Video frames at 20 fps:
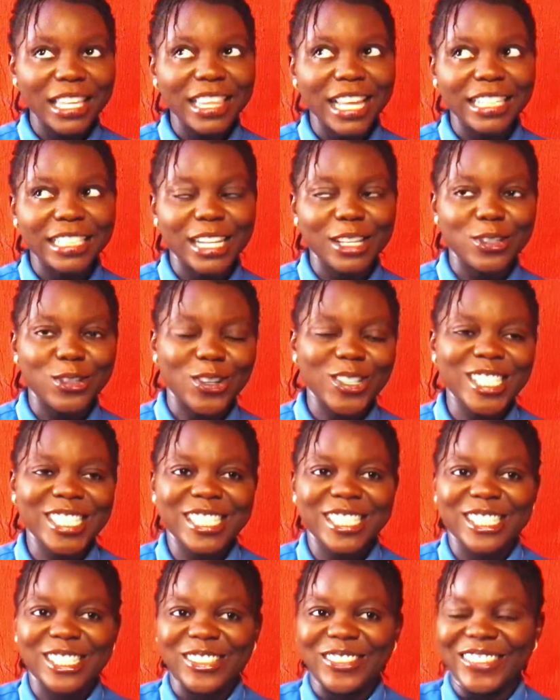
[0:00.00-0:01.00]
and then you just
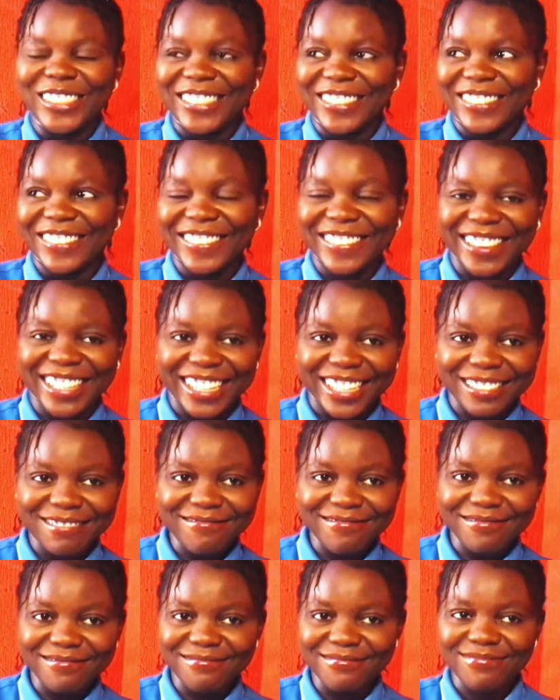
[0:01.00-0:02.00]
still they look like,
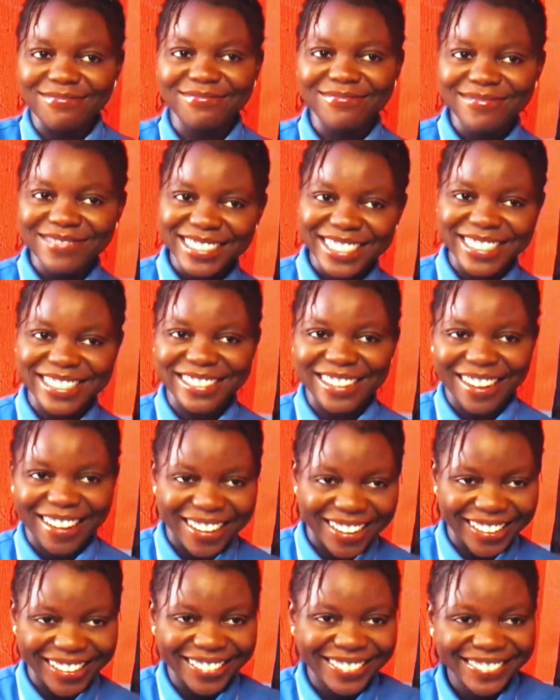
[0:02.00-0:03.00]
this
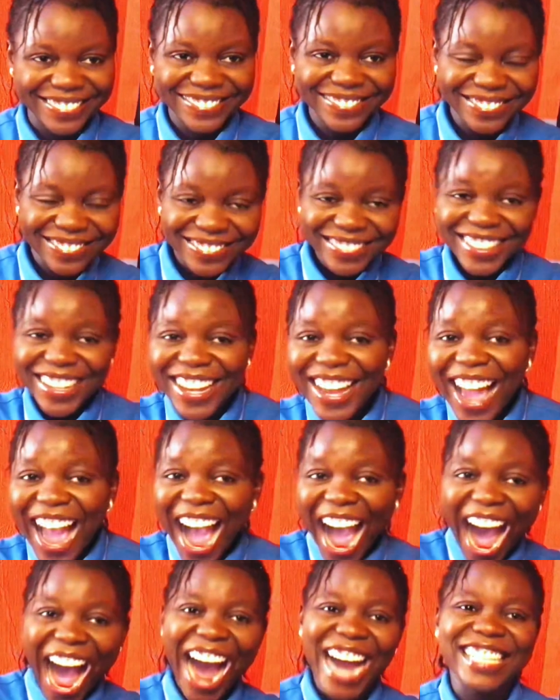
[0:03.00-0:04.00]
guy.
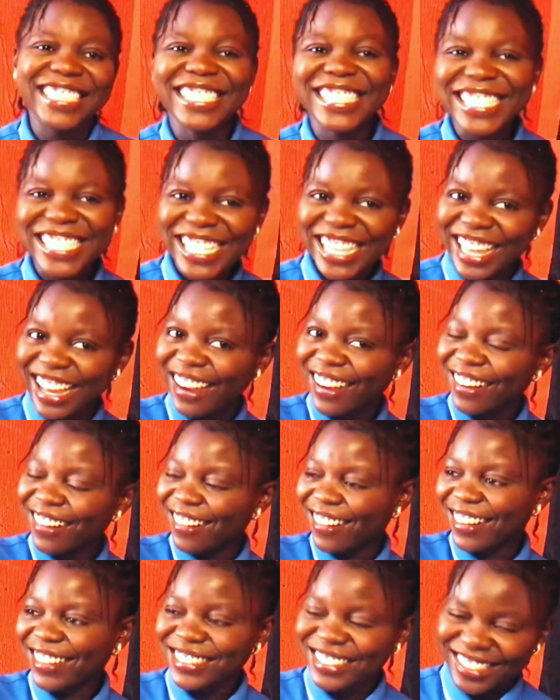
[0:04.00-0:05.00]
I just feel like,
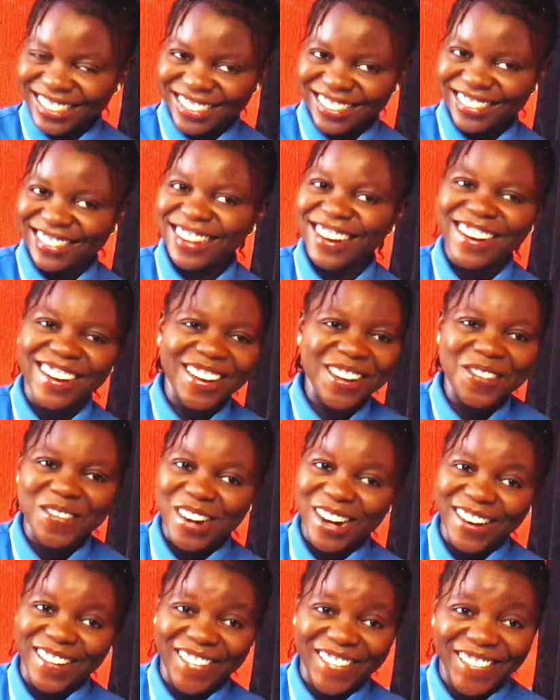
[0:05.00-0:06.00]
oh, this guy, oh
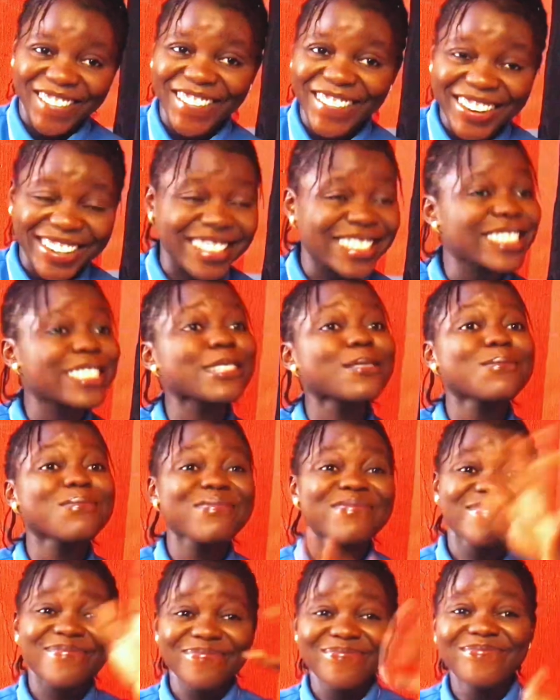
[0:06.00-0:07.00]
my god.
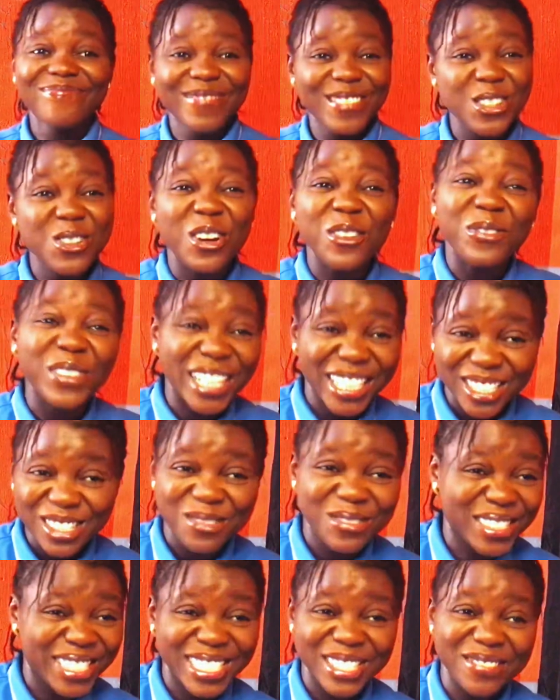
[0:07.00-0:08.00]
You're flirting
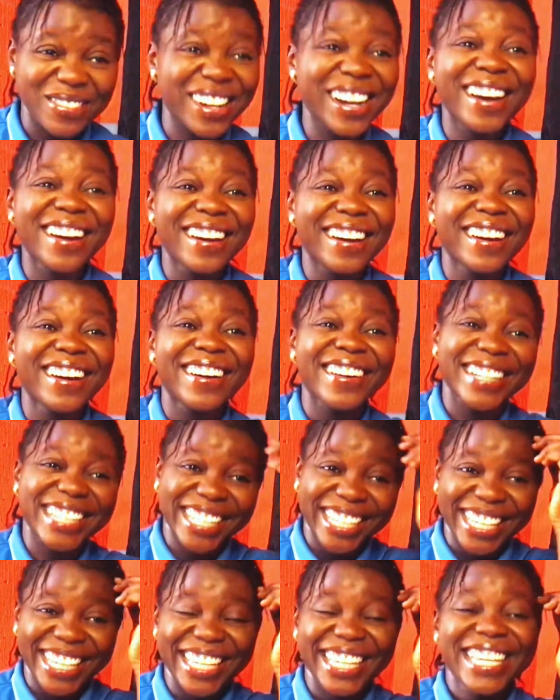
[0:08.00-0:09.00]
with him.
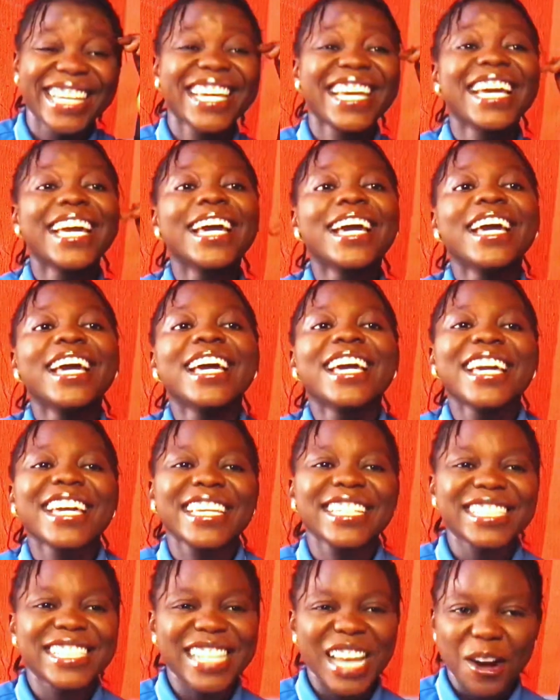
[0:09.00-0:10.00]
Okay.
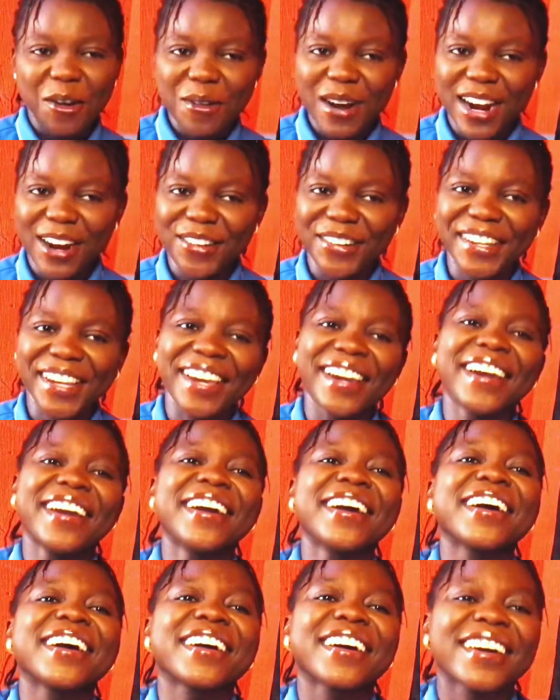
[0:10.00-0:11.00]
Is that way? Okay.